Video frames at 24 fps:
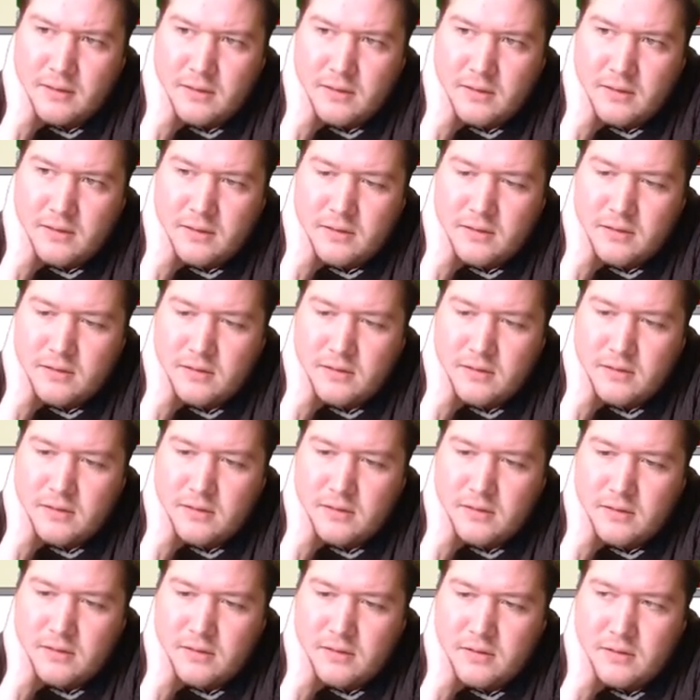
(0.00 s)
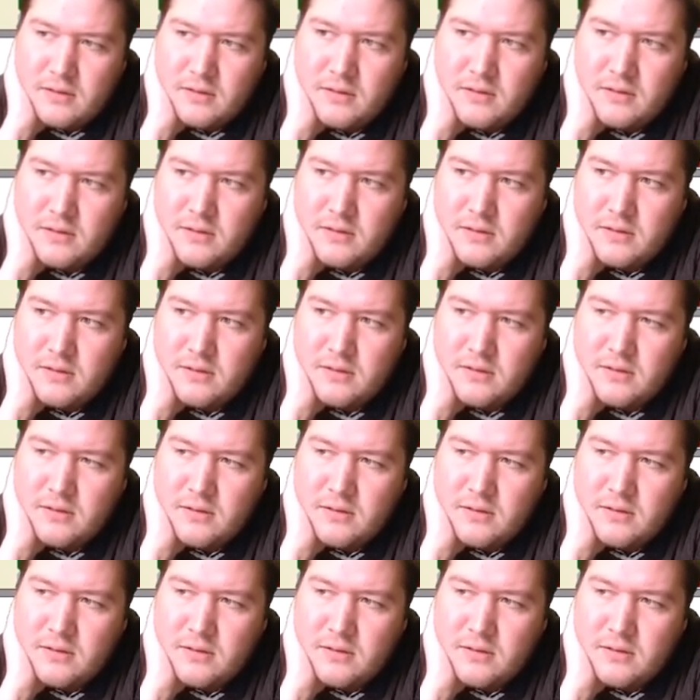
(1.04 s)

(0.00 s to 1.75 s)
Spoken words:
(silence)